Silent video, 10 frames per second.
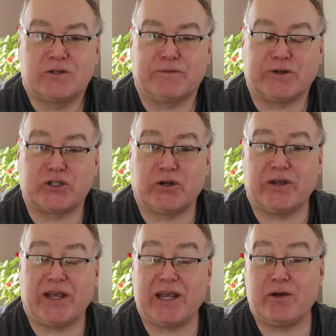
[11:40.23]
So if I show
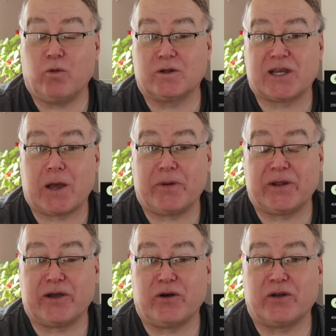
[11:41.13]
you here what's
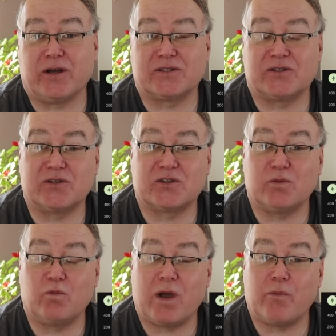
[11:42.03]
happening on our
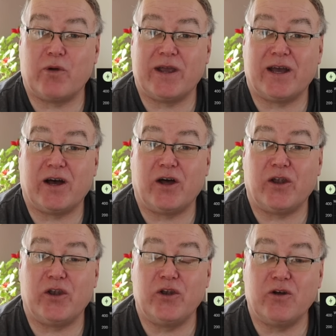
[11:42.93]
system when we
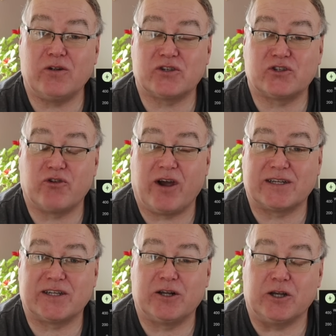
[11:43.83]
are not
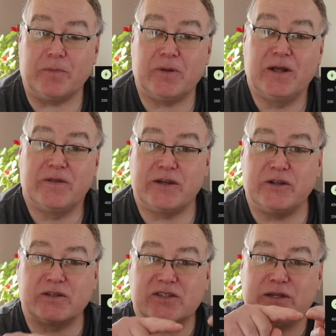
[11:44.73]
trying to clip, then
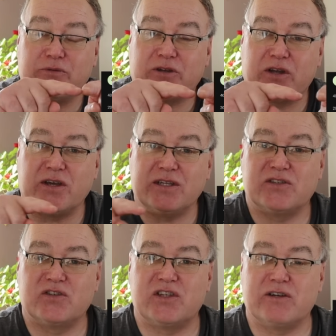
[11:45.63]
you can see we've got a nice
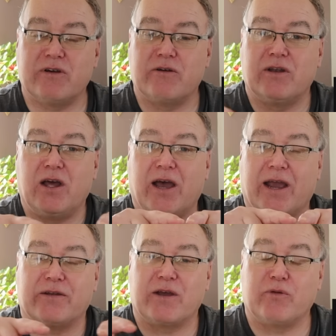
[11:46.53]
zero
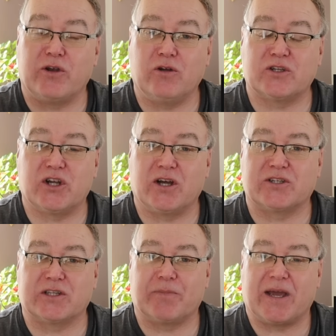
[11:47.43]
line that we're not
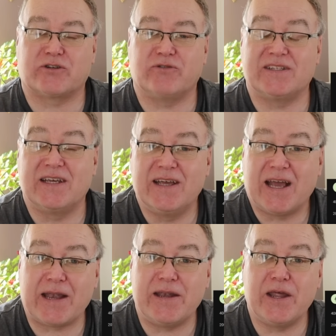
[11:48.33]
charging the batteries
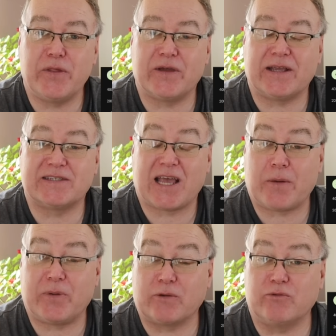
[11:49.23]
and nothing is
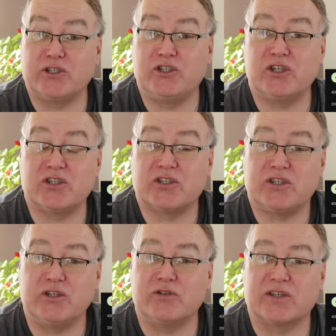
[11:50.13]
happening. We're
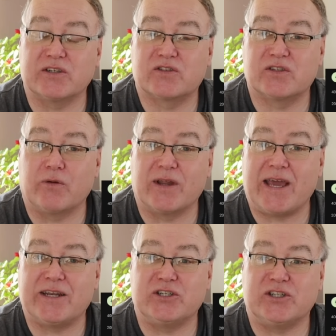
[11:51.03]
just using solar
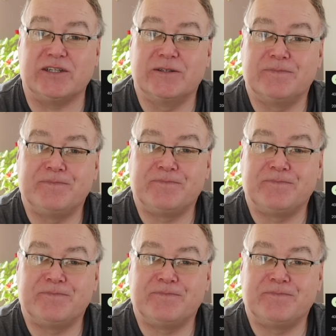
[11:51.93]
energy.